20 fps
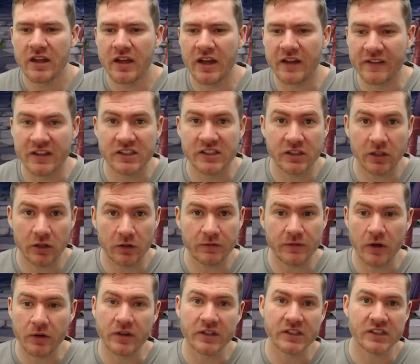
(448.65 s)
and then still
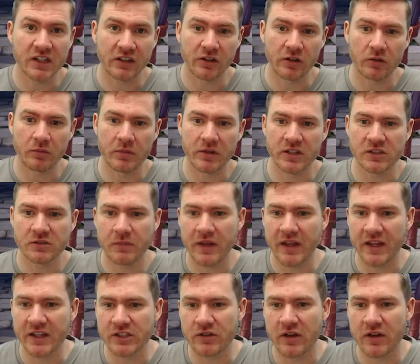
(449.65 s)
focus and a little bit of speed.